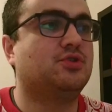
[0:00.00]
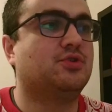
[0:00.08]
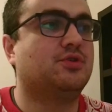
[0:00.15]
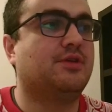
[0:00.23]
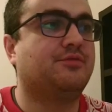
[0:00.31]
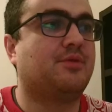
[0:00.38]

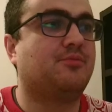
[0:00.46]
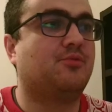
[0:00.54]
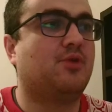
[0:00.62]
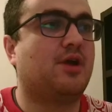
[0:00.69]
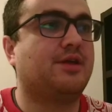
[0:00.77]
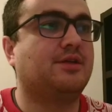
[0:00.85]
if I'm
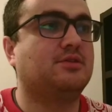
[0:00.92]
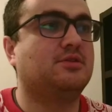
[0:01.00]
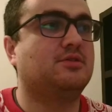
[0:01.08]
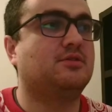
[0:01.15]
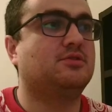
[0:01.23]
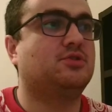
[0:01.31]
right,
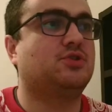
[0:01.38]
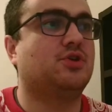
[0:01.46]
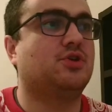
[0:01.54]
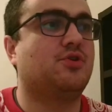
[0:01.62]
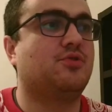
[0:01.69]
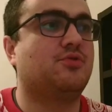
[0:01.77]

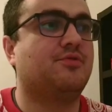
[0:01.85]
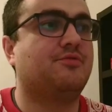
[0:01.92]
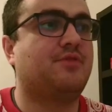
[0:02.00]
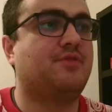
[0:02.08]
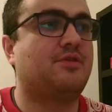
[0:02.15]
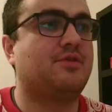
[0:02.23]
show
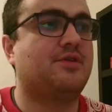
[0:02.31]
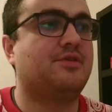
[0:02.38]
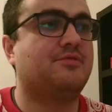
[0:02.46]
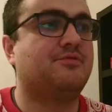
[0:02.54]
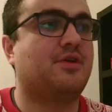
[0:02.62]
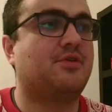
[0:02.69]
very,
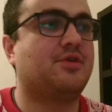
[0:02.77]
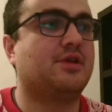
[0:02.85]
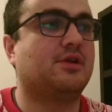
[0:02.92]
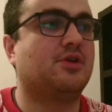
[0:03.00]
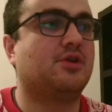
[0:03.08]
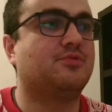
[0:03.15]
very
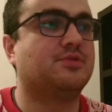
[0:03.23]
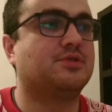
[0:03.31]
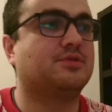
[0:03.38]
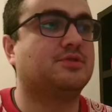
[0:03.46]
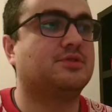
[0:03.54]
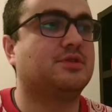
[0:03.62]
low
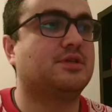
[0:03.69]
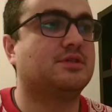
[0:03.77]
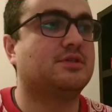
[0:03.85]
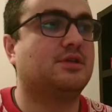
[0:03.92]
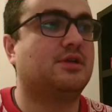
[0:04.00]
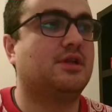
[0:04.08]
results
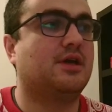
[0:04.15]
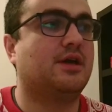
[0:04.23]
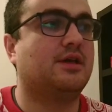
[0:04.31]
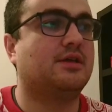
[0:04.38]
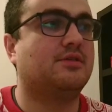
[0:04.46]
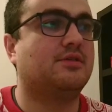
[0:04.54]
things
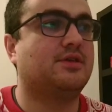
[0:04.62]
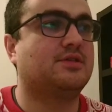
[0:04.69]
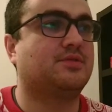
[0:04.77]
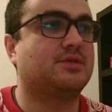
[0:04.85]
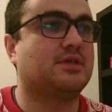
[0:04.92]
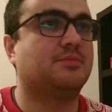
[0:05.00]
like this,
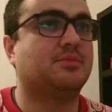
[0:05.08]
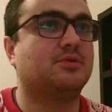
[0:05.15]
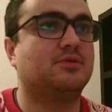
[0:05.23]
for example.